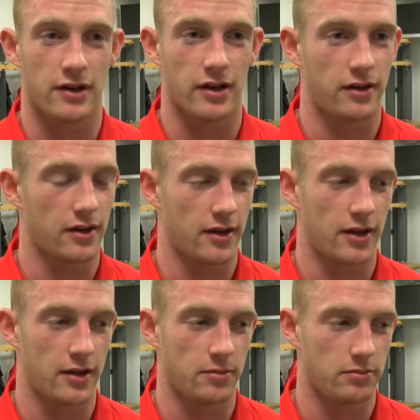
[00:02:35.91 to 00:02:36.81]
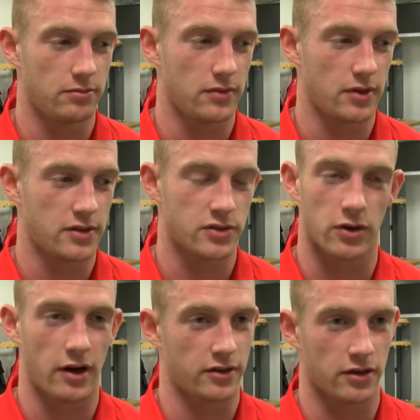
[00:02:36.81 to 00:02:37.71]
Like um, it's so
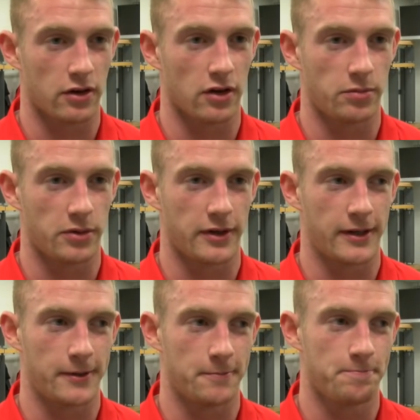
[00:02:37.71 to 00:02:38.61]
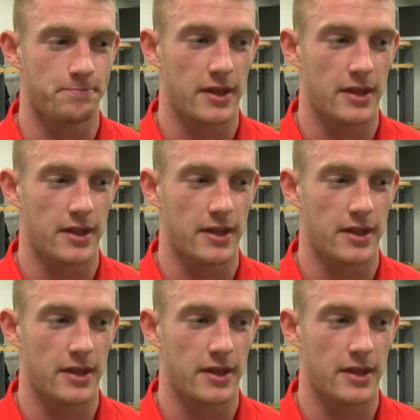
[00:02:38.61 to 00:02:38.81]
hard to call, but um,